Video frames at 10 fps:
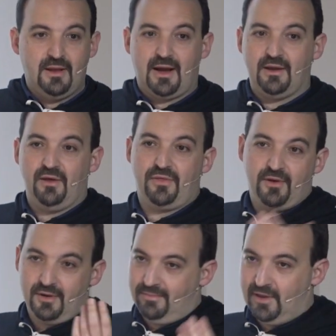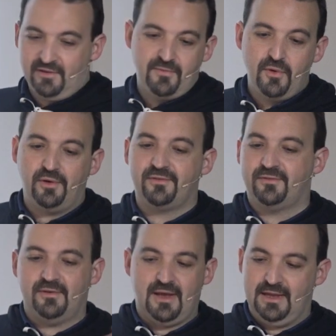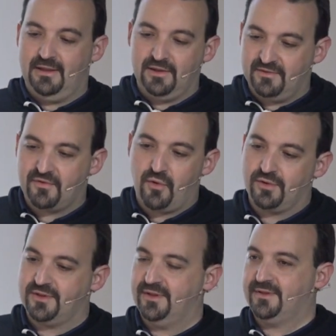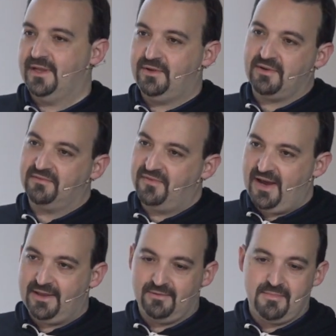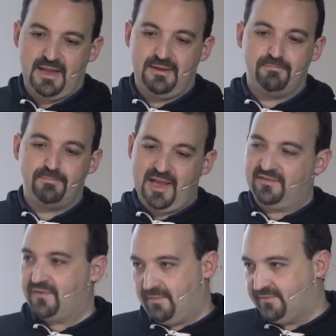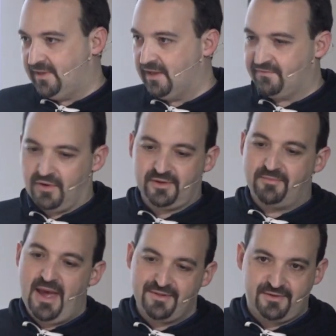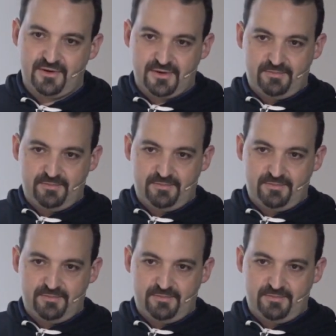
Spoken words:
I author a lot of books and a lot of courses that you can find on many platforms, like Frontend Masters,